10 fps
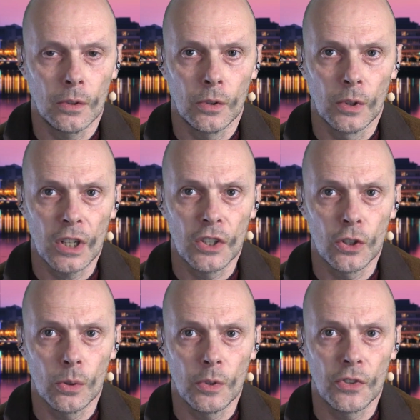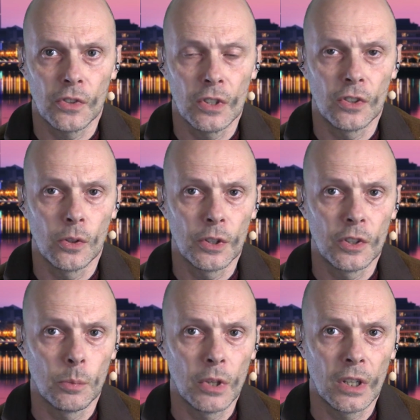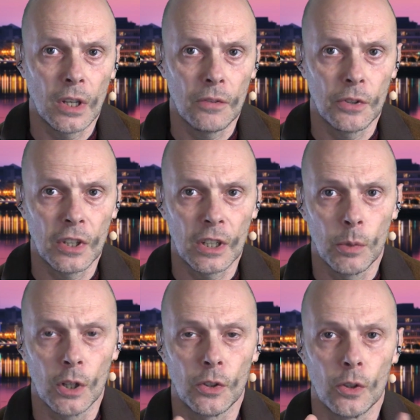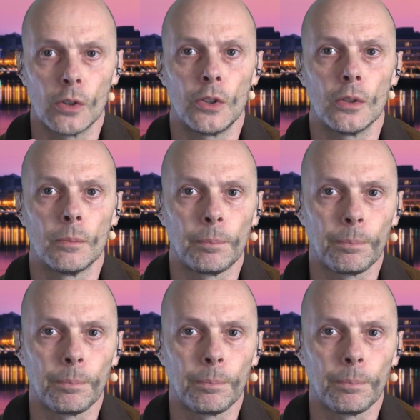tonight's show is going to be everything about audio.